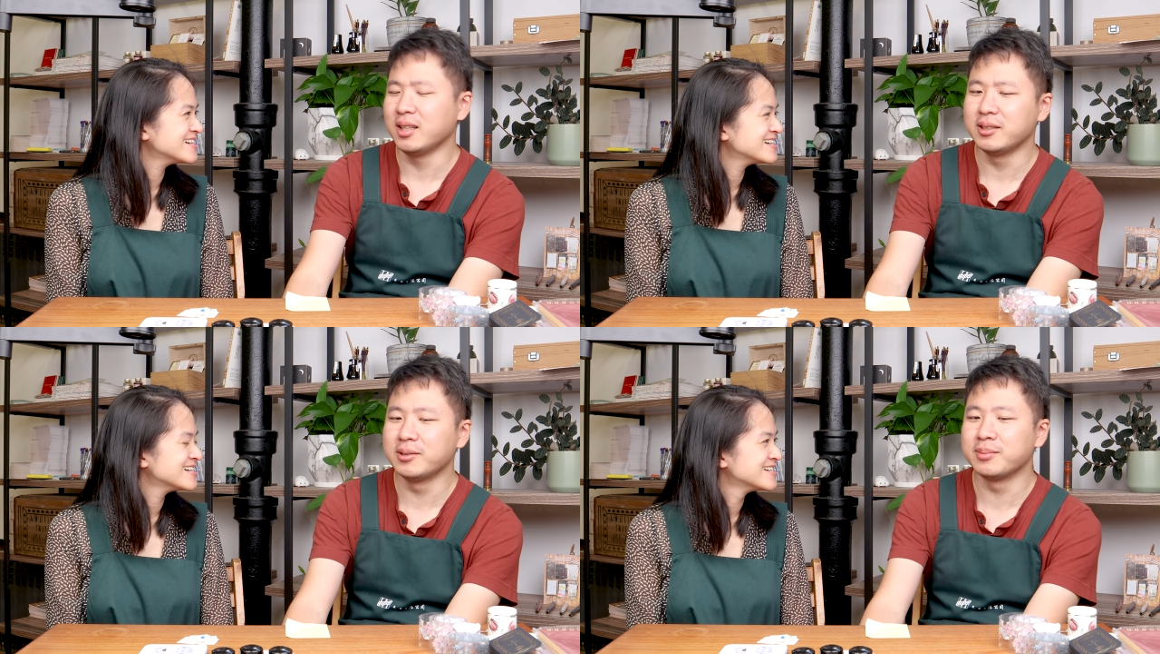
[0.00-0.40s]

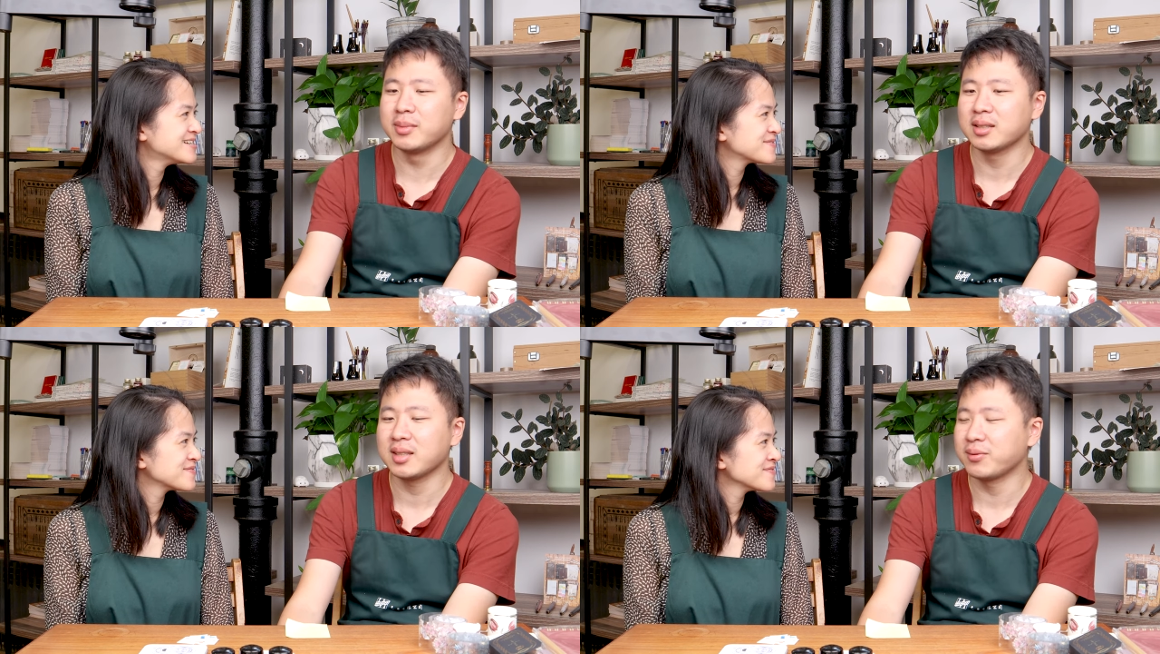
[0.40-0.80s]
Speaker 1: um,
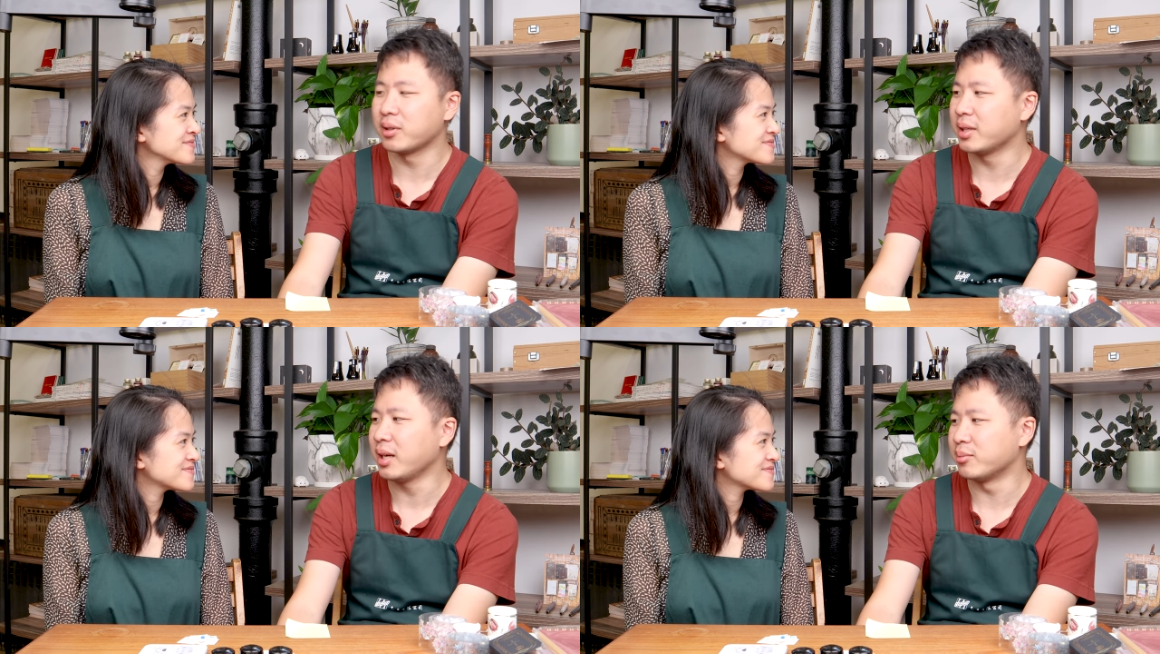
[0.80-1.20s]
aside
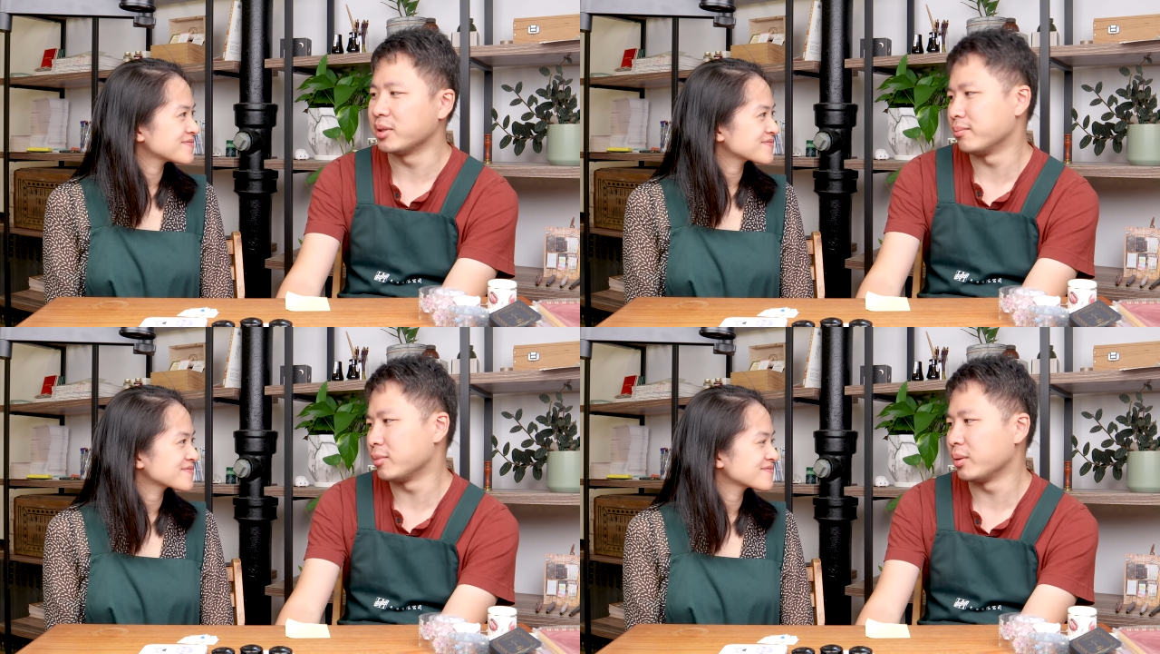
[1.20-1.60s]
from that, we,
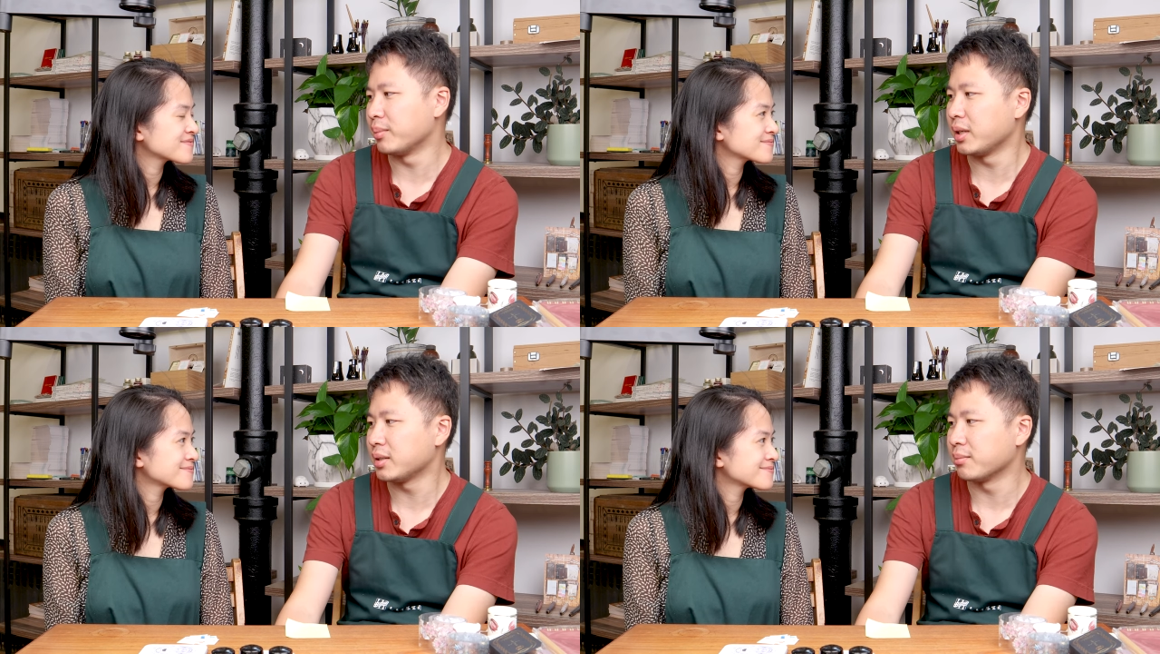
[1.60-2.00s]
we
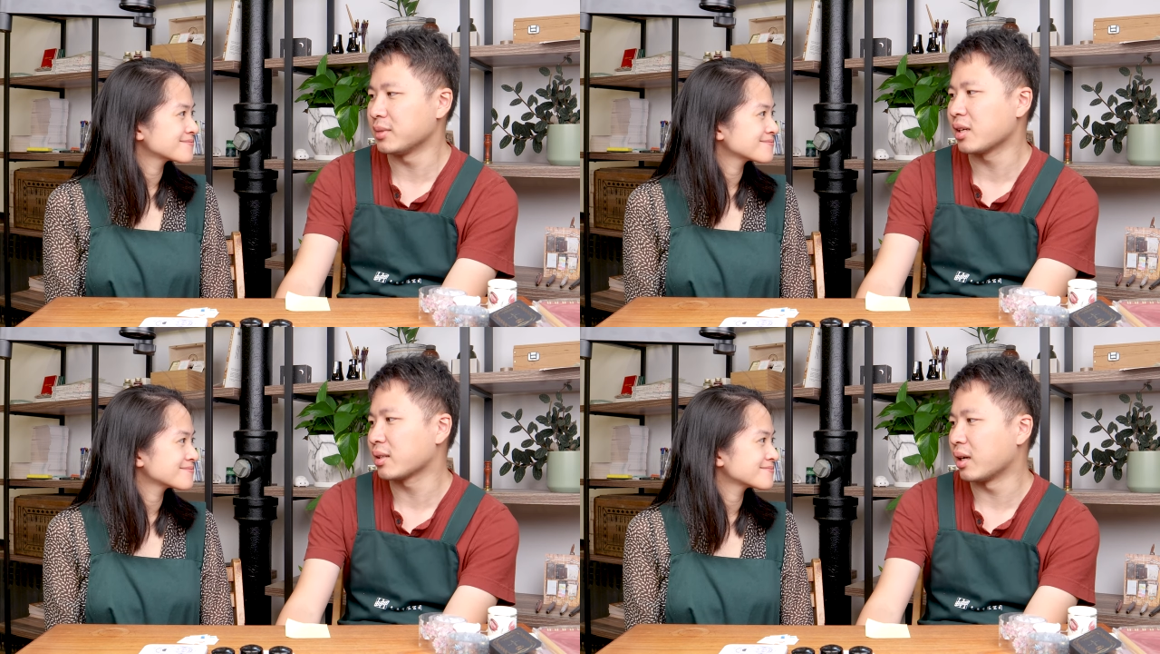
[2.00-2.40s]
made some
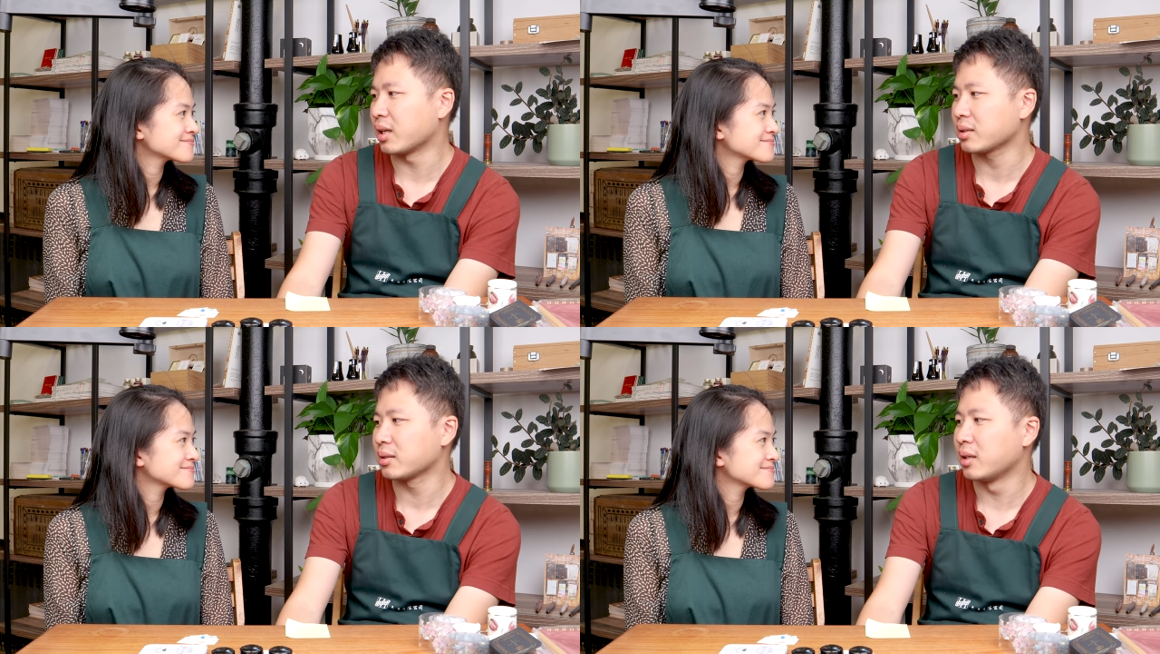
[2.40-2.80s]

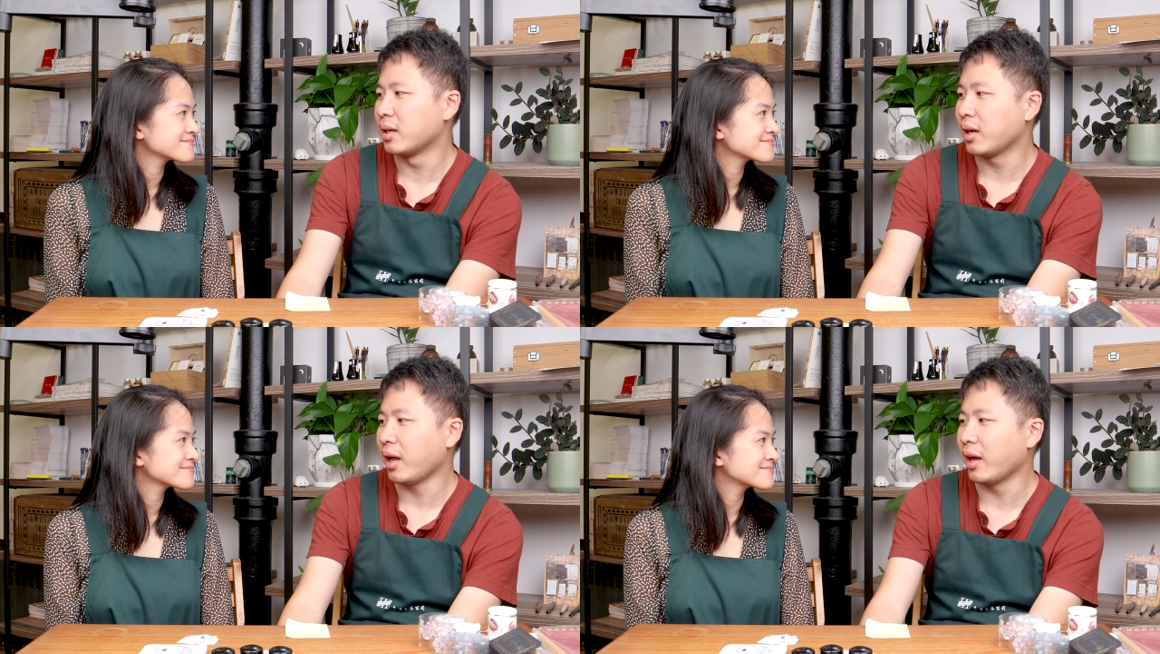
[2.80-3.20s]
TikToks,
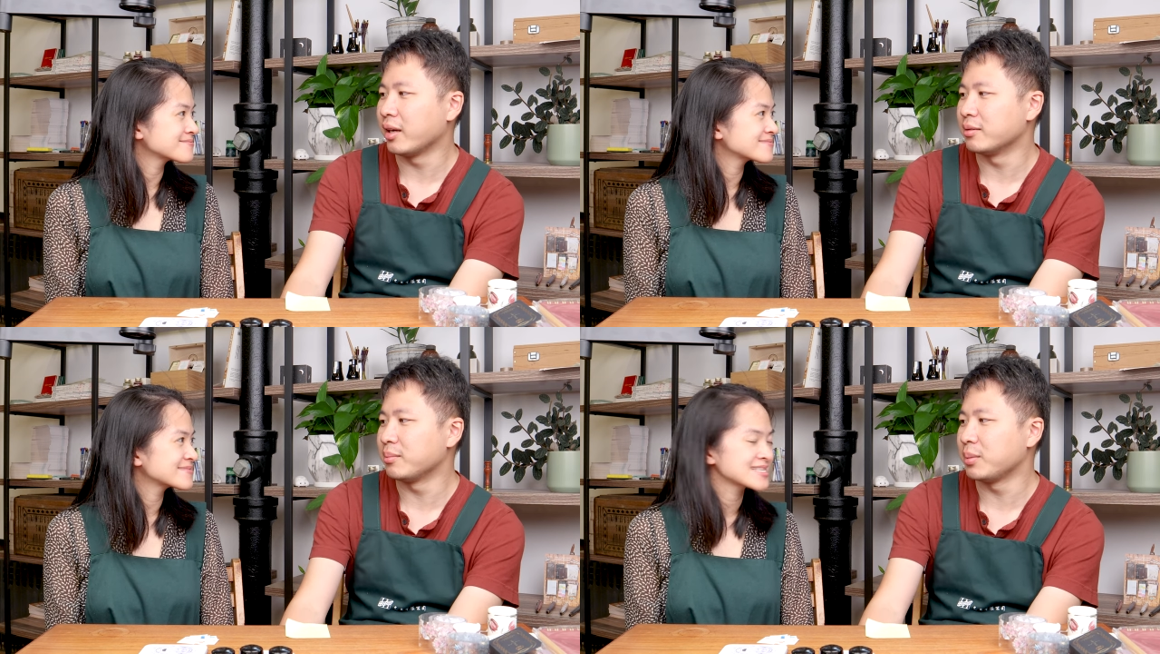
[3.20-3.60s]

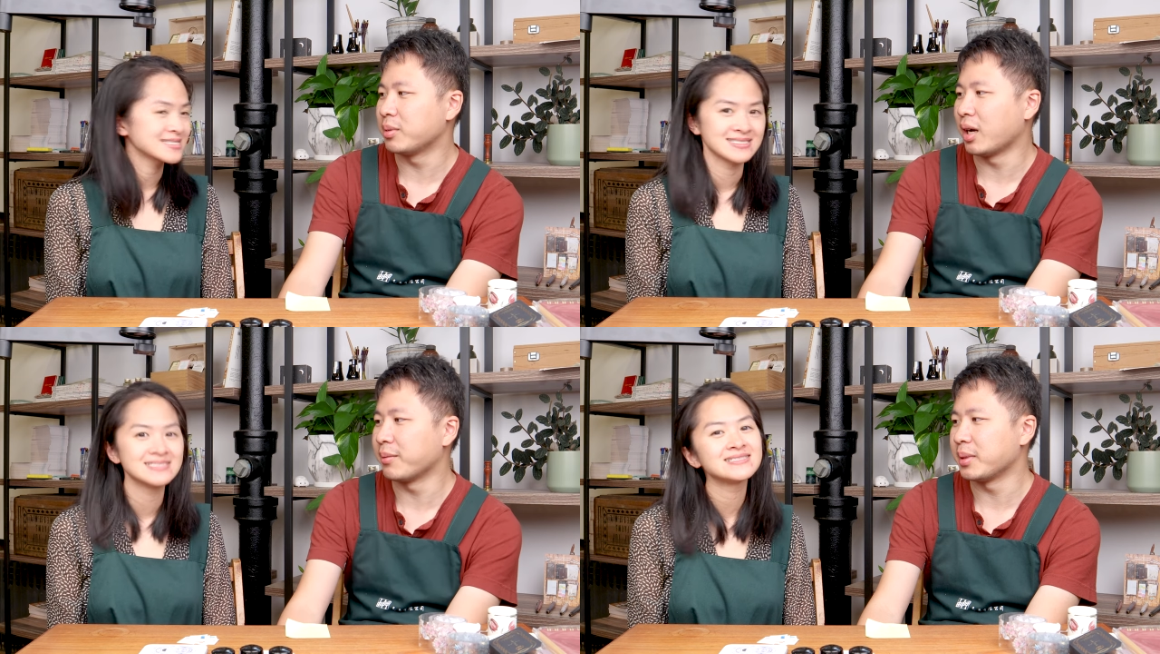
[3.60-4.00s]
and
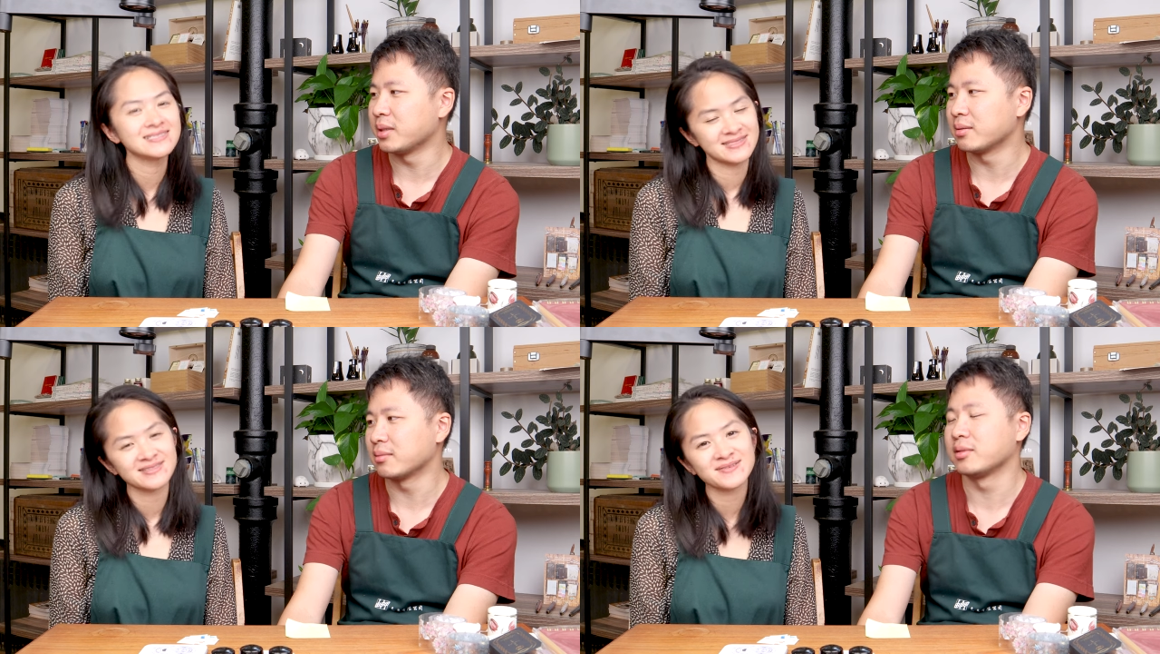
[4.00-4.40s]
people have
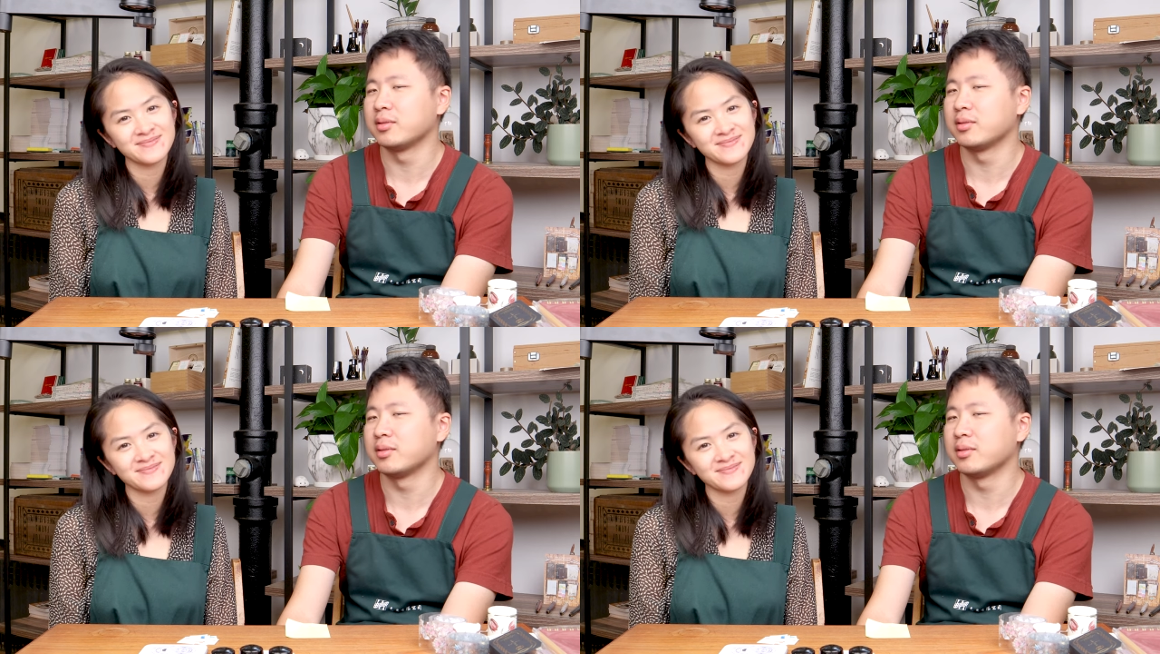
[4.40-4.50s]
been